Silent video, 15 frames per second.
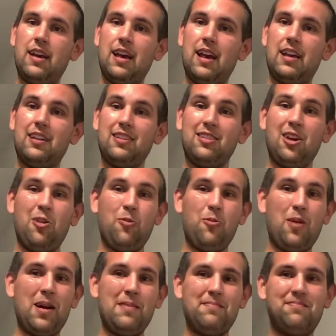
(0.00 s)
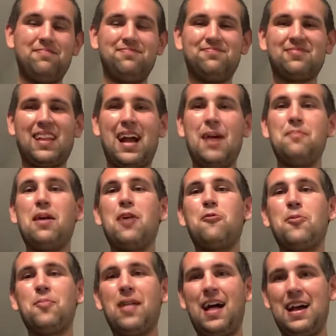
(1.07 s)
And you know what? I might
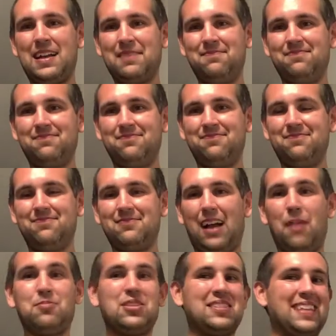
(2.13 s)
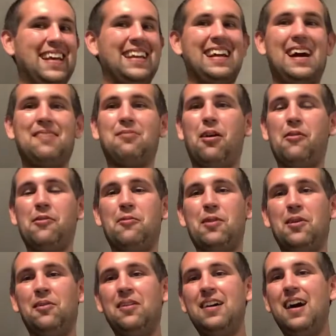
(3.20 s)
reply. I'm just kidding. I probably
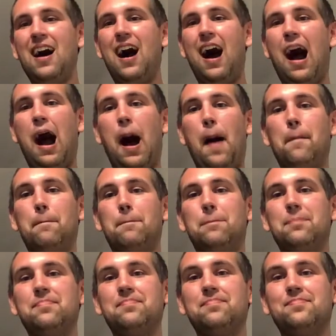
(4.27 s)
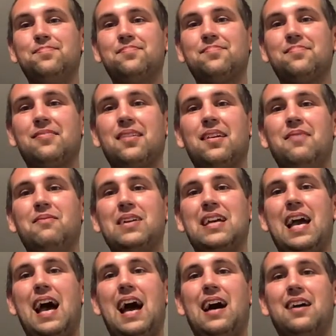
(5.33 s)
will. But
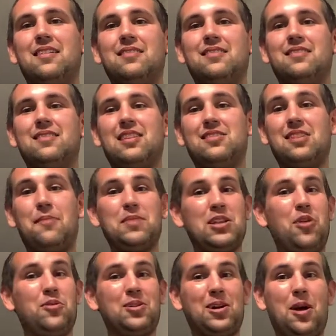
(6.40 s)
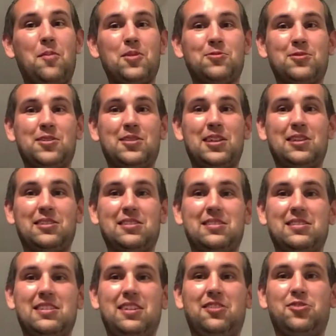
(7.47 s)
yeah, just let me know in the comments what you think the
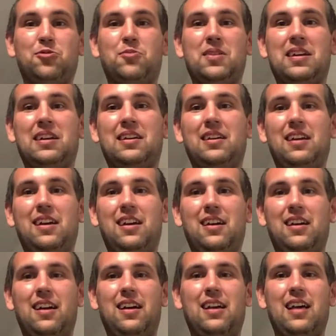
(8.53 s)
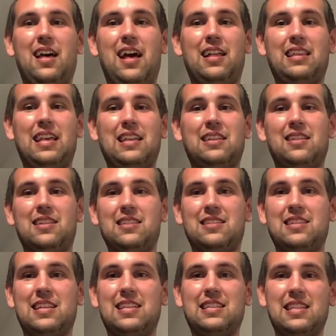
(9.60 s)
Steelers will be at the end of the
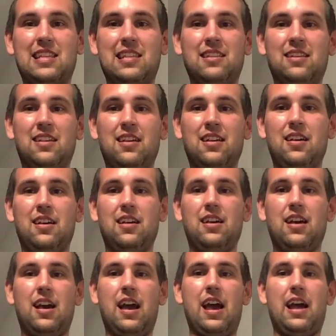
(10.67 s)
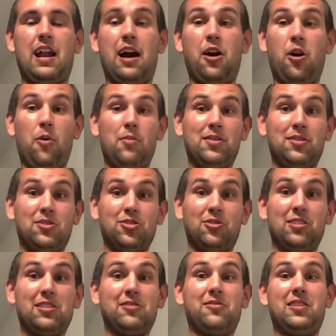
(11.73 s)
season. And I hope you
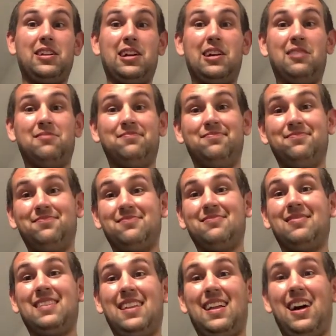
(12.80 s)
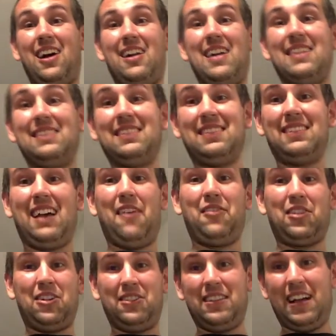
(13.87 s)
enjoyed this video. All right. Have a
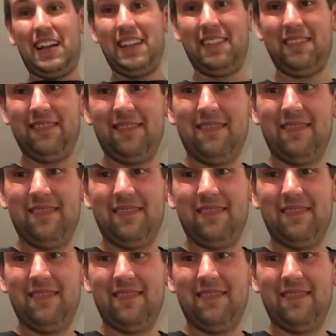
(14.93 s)
good night.